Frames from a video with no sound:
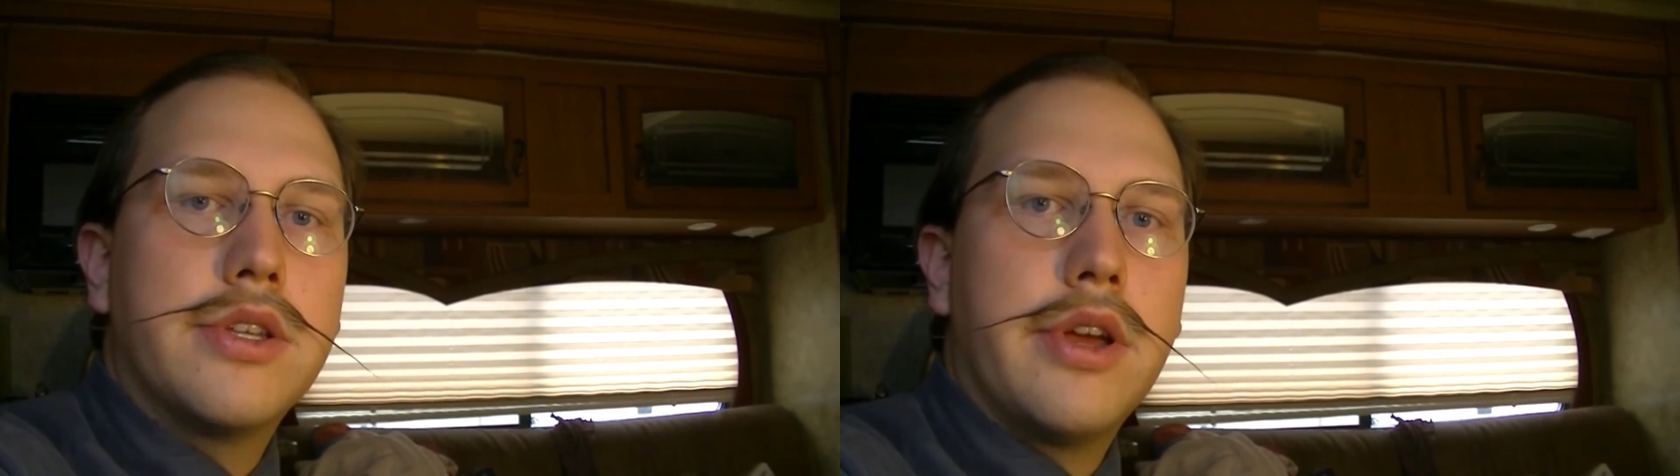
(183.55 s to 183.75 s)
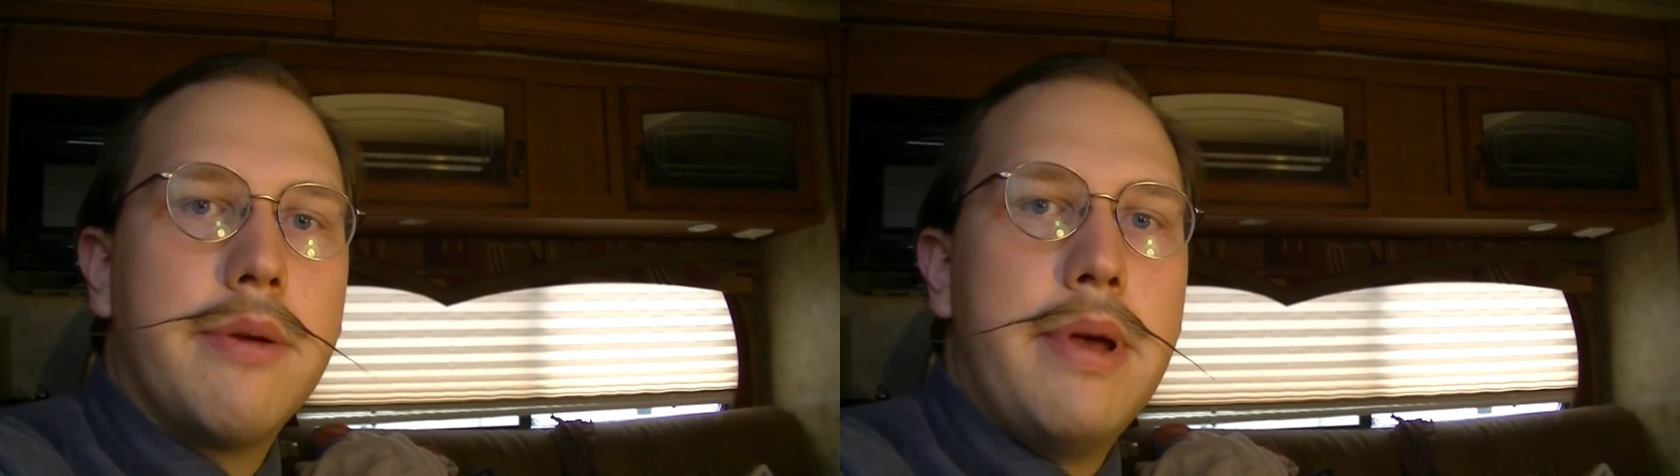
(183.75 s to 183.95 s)

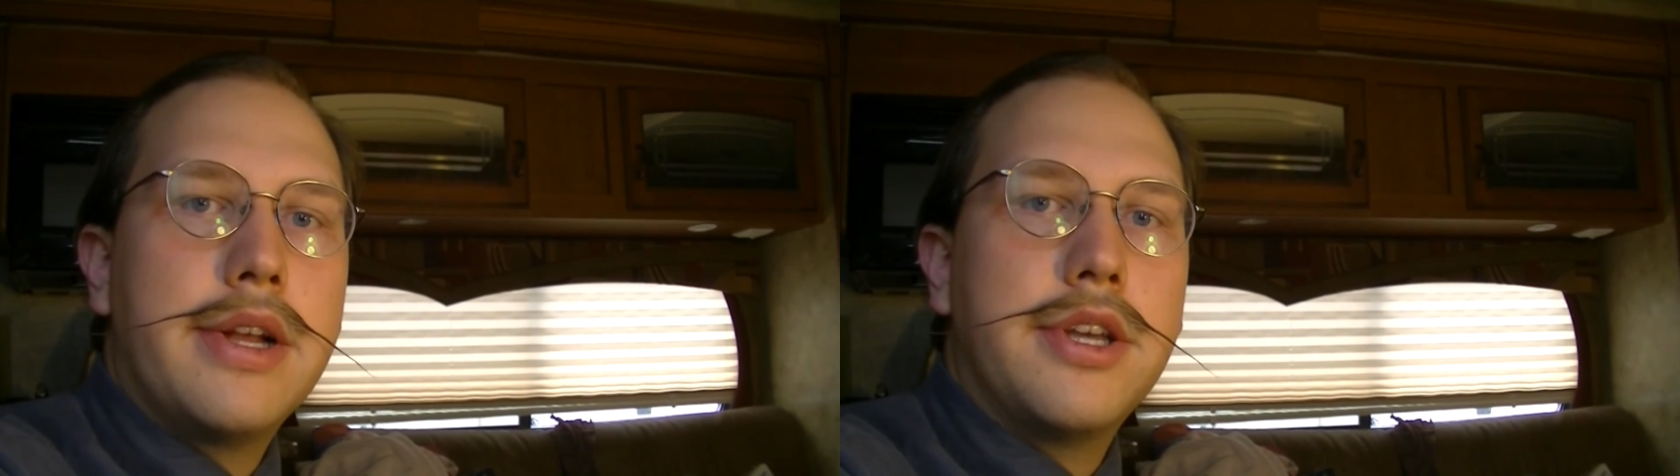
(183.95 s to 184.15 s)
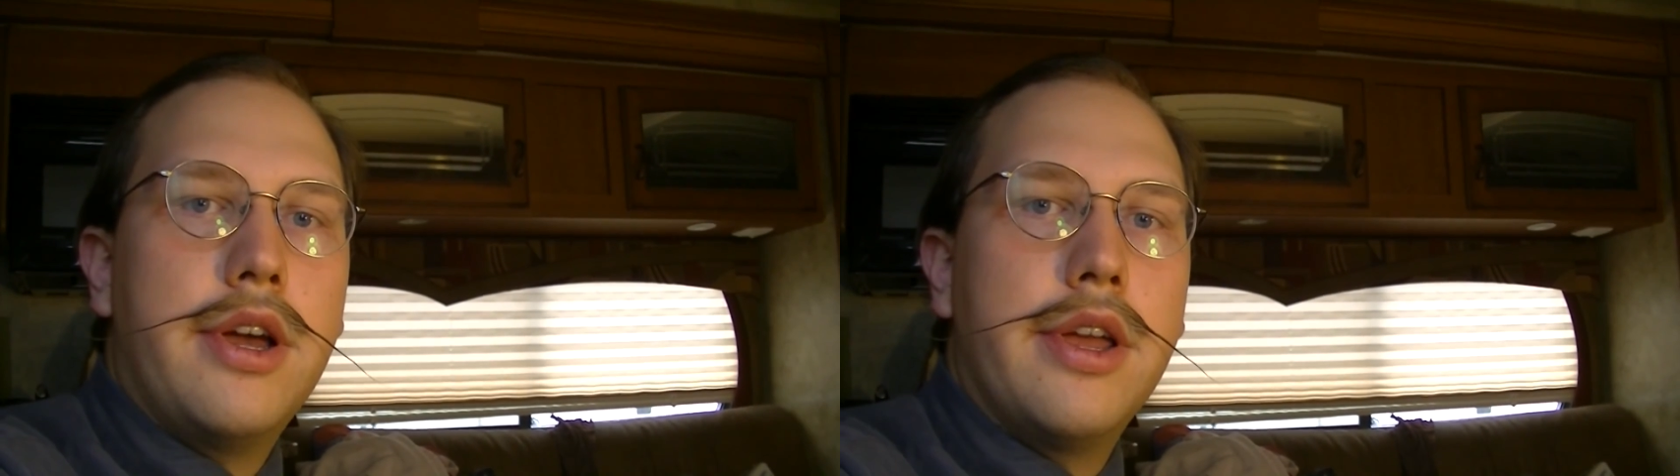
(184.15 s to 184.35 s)
So I'll get
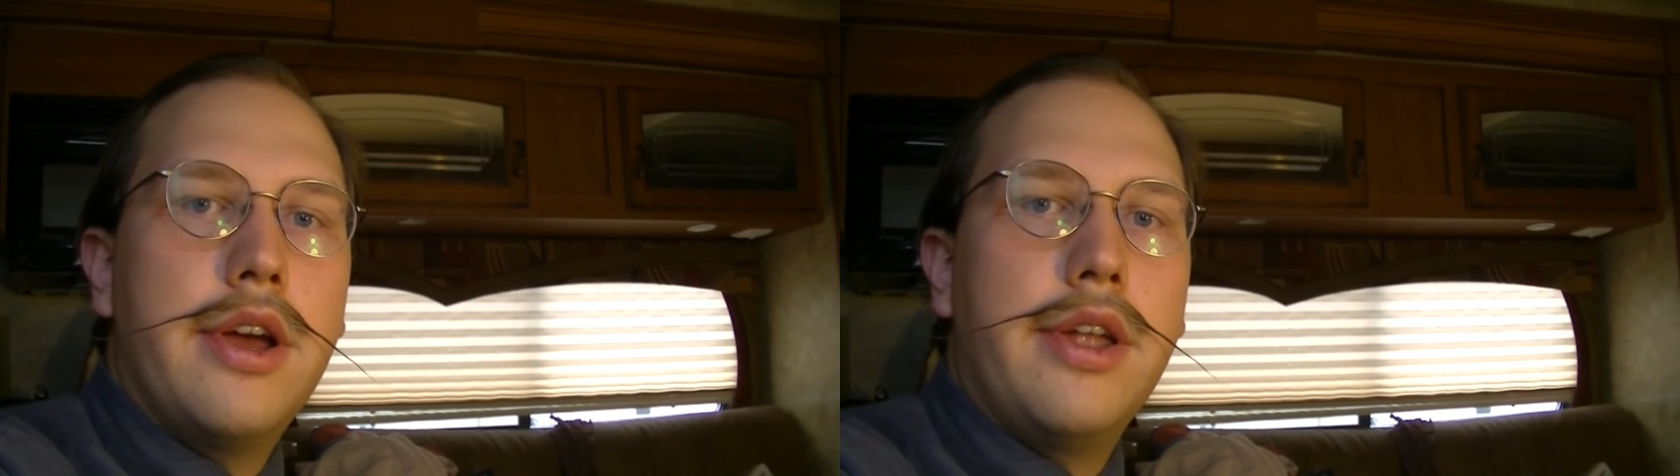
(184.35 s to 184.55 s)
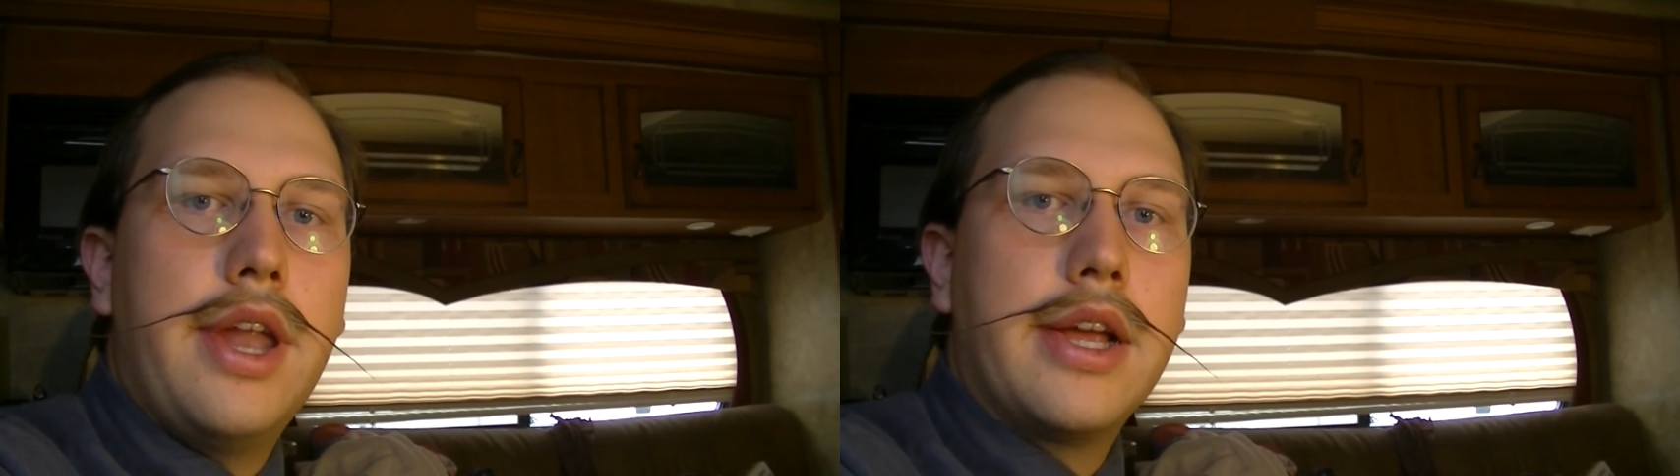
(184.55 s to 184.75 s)
back to all
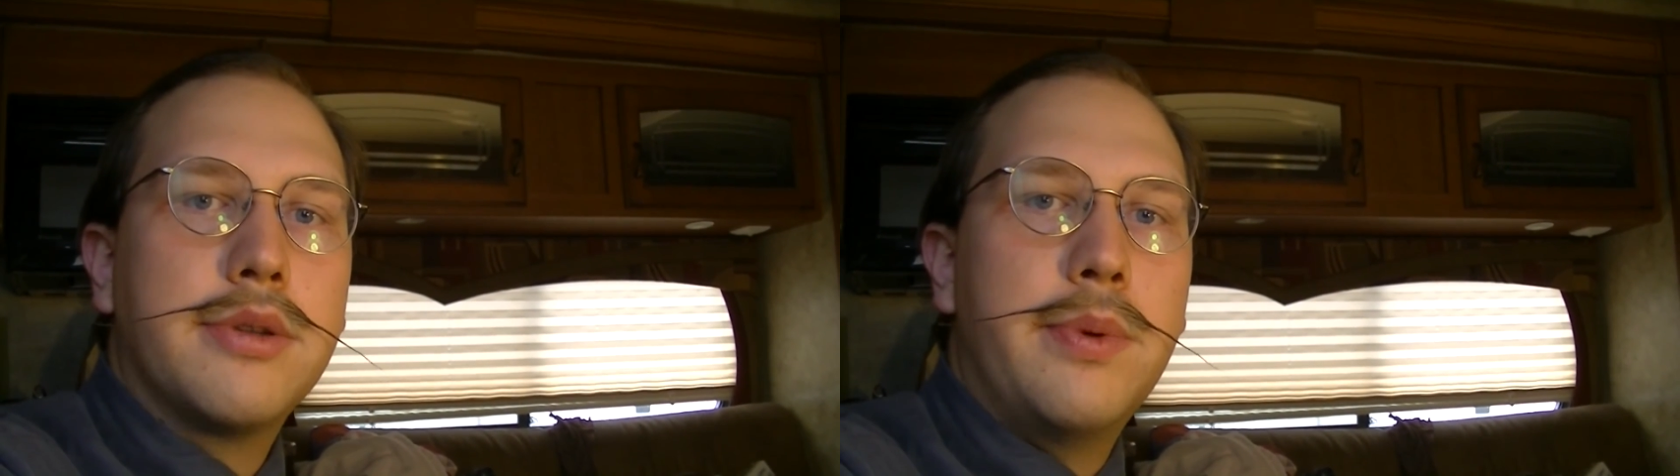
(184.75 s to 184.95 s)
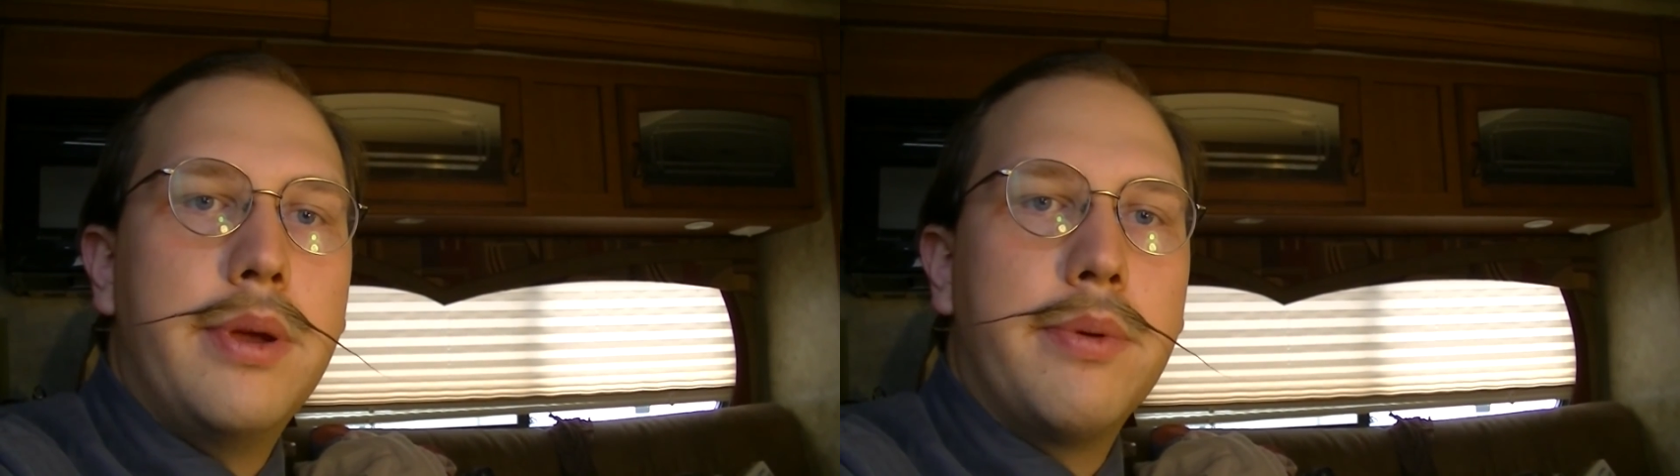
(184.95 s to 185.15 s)
y'all
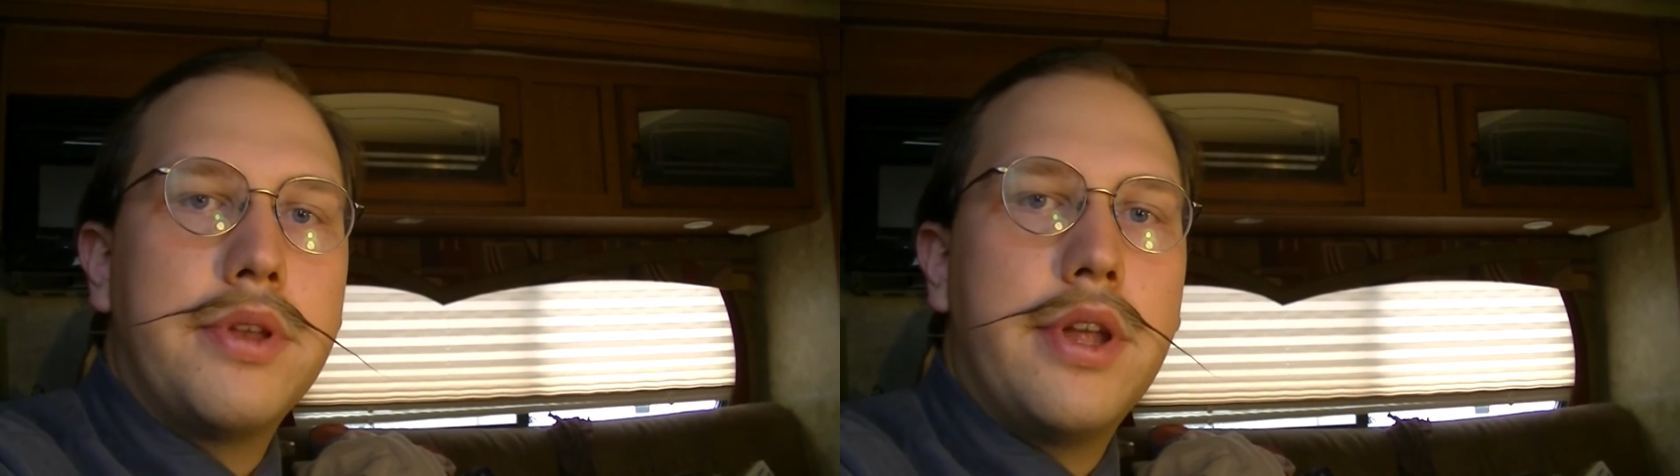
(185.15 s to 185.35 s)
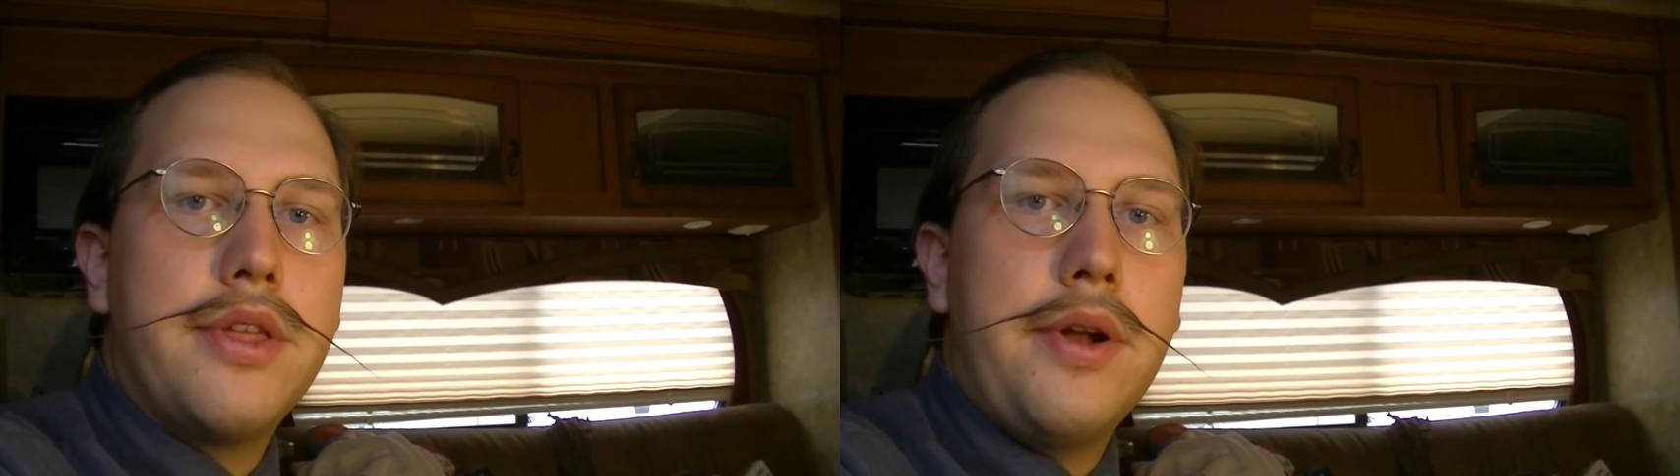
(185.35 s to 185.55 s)
next week with
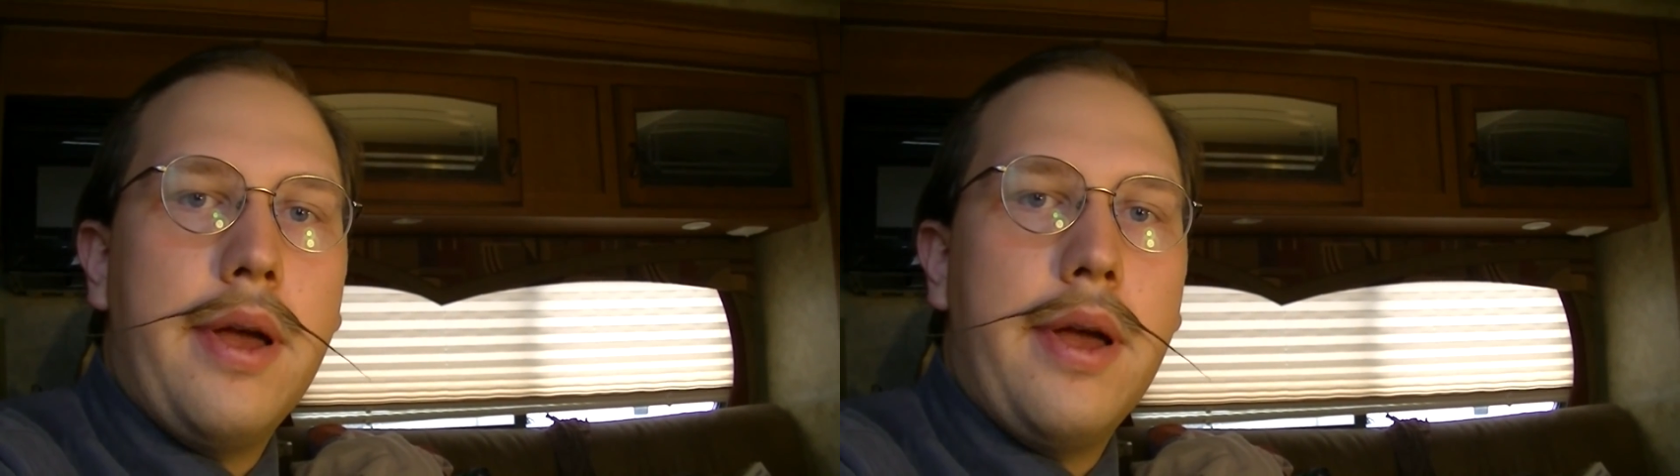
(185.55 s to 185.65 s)
another